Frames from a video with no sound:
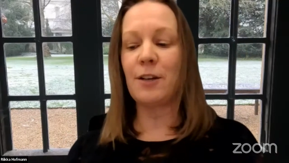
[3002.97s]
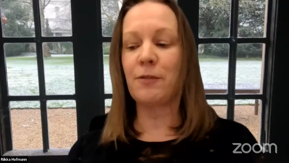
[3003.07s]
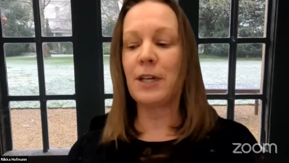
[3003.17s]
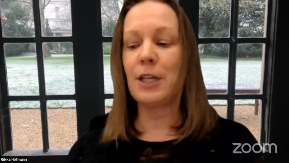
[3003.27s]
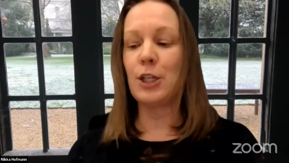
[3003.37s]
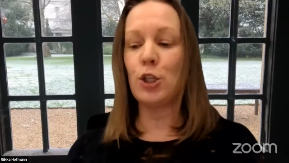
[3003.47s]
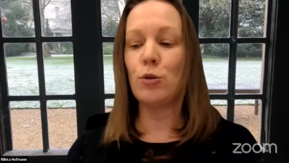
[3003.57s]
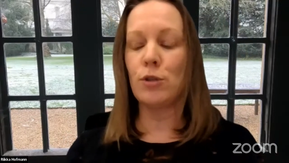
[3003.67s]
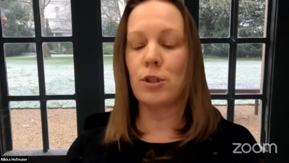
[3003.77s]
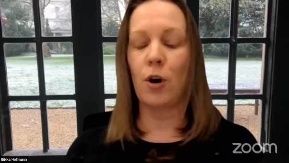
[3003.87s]
different
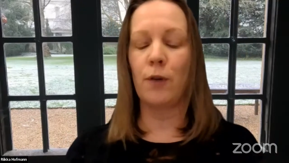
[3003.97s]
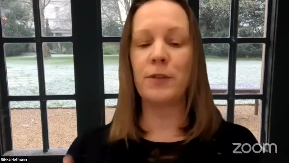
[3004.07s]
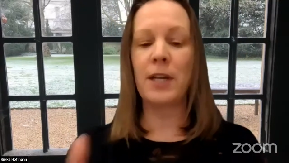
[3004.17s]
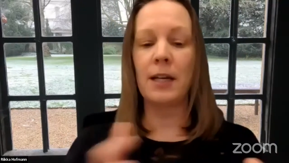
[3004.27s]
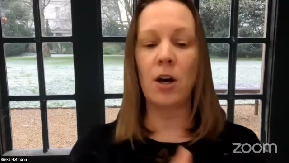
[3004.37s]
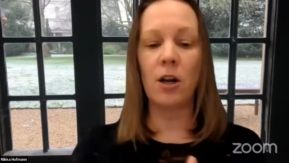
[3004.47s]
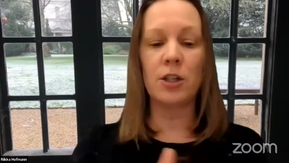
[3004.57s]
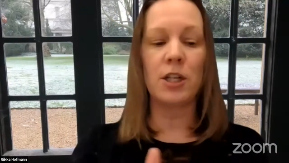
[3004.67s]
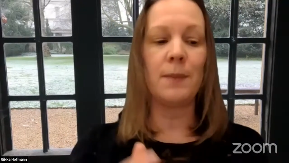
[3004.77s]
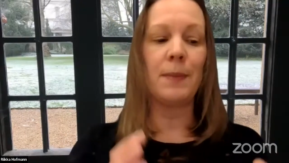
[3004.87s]
use of
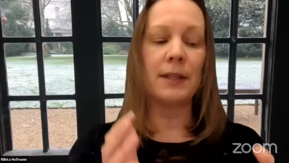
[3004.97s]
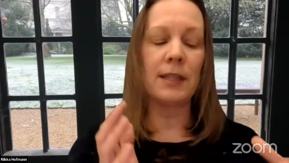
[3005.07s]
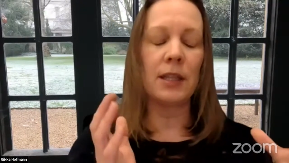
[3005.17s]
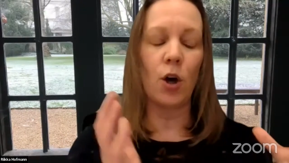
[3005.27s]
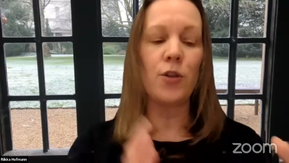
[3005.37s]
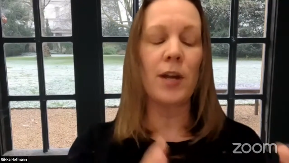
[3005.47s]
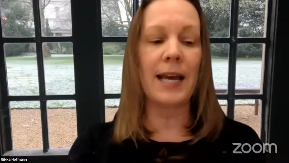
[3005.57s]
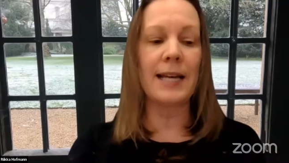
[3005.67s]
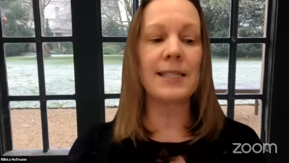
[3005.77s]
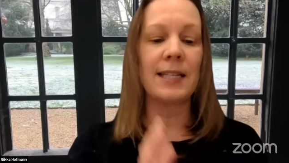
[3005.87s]
technology, but
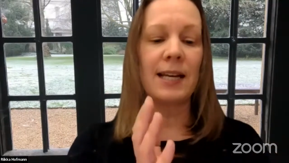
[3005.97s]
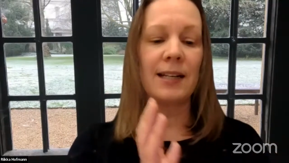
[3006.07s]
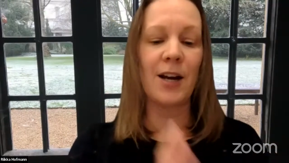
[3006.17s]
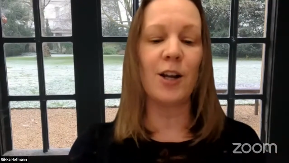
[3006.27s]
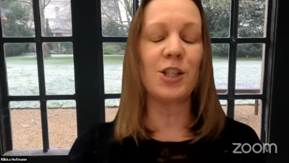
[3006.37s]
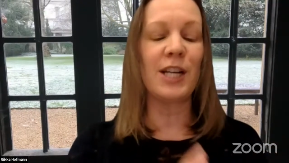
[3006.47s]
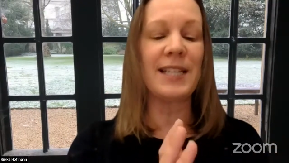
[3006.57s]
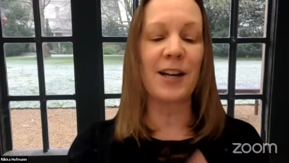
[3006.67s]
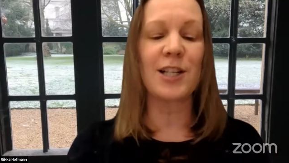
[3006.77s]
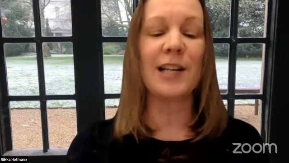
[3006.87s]
nonetheless, the technology
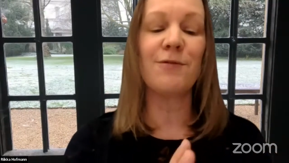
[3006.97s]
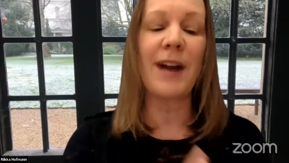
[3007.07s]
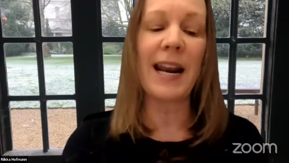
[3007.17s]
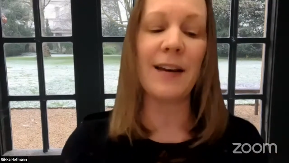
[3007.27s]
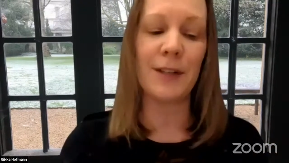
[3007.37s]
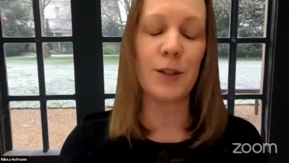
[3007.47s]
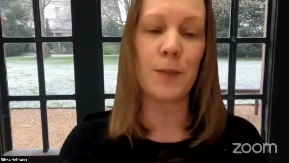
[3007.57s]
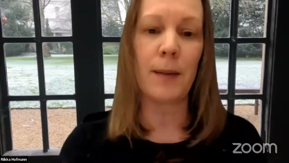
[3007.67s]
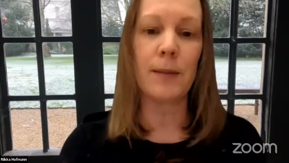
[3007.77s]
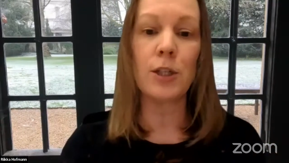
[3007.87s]
is actually relevant to
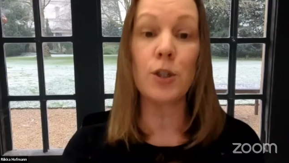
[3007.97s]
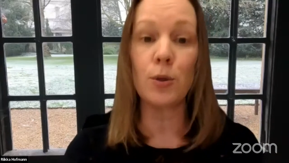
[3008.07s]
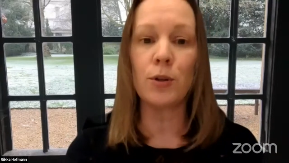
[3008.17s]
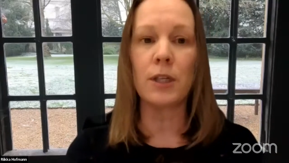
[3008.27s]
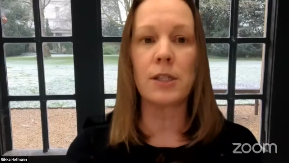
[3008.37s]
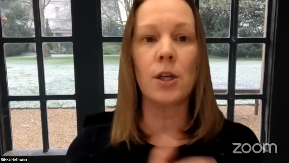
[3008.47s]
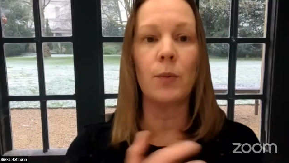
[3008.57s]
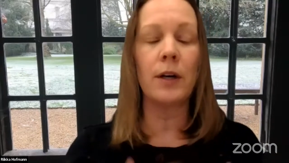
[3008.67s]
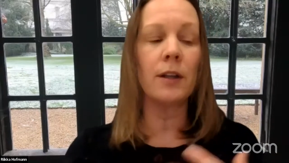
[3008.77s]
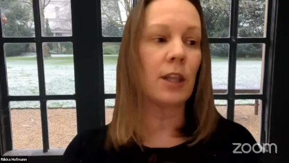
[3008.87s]
be able to do this. So
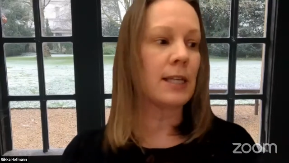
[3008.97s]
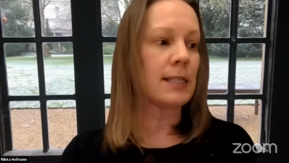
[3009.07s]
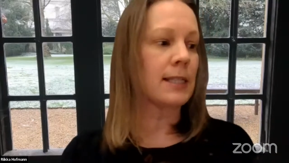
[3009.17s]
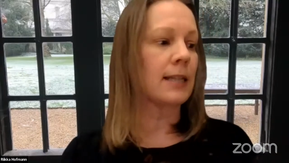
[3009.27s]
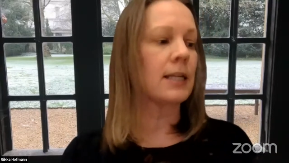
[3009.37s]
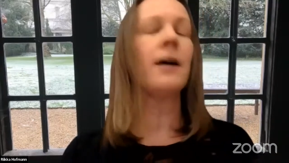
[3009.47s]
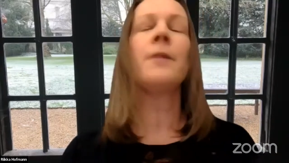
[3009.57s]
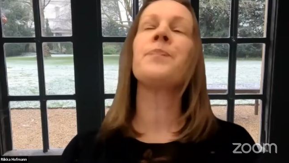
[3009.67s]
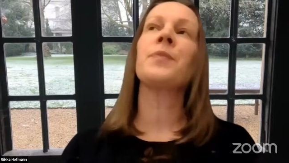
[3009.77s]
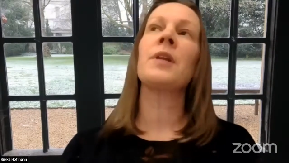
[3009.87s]
one of the things that
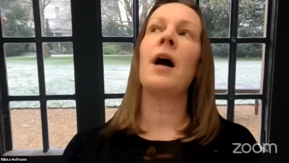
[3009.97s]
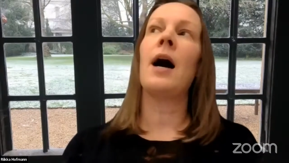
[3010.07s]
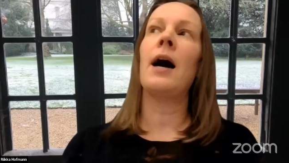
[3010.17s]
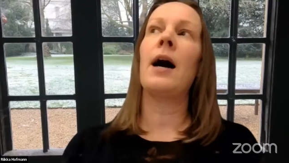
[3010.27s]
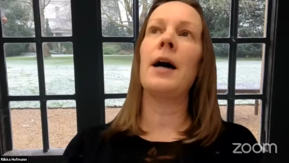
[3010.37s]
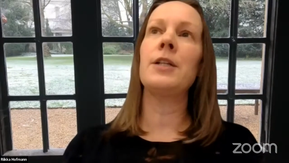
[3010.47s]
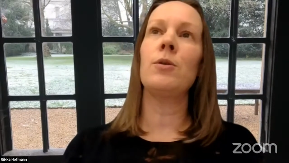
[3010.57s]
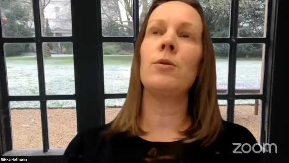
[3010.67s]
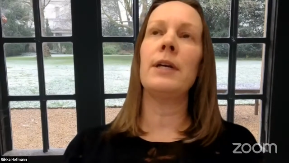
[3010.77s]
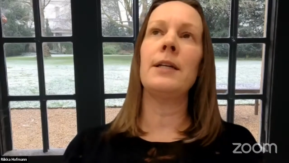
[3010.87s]
I
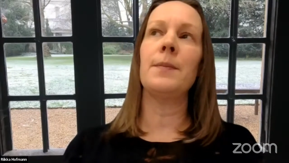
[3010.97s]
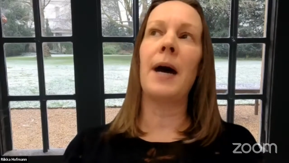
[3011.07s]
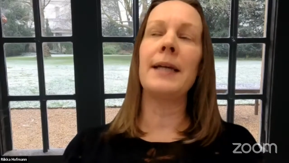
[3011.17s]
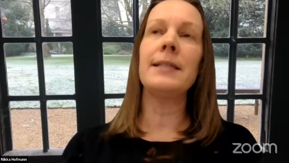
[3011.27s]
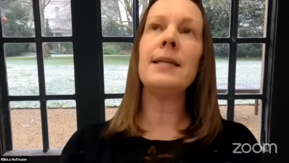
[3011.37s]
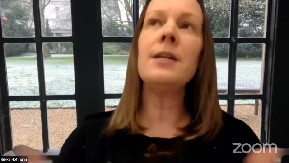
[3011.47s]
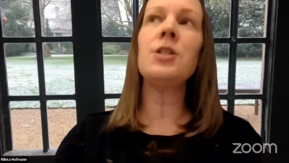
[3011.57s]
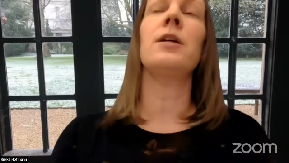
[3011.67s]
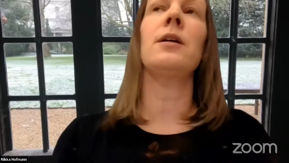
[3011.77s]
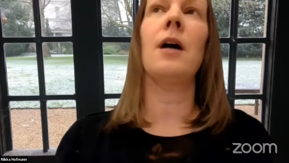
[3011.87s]
do in my
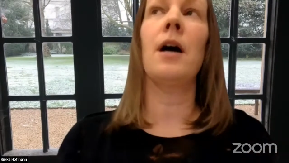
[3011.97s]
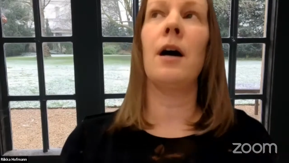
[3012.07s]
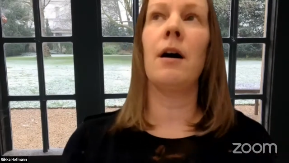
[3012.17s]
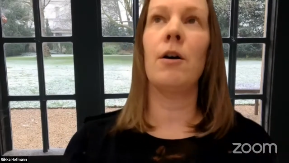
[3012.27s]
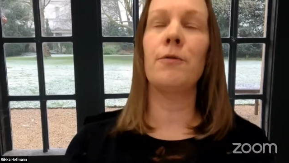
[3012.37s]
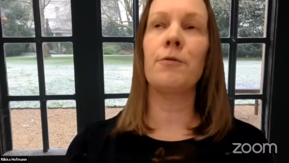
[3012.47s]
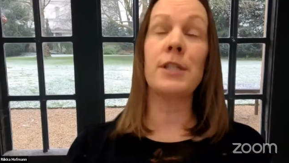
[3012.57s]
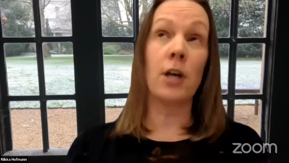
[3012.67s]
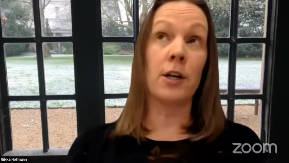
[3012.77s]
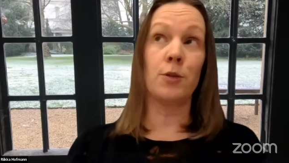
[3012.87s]
teaching of
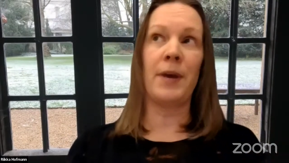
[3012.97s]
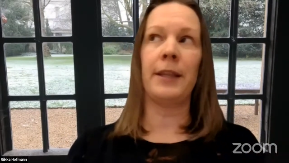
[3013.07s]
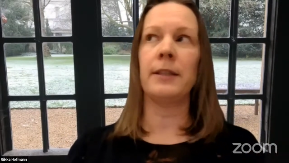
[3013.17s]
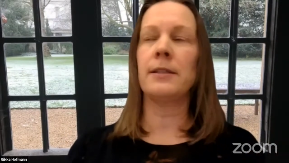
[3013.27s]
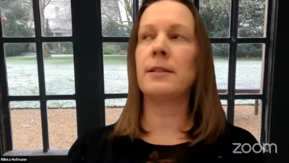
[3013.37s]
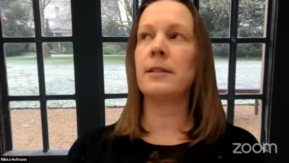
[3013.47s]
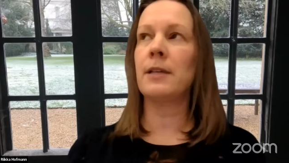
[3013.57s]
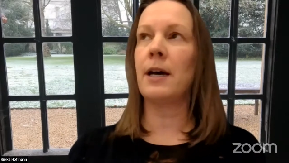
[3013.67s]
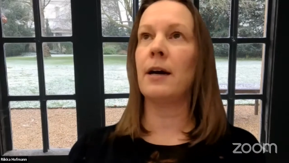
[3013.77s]
research methods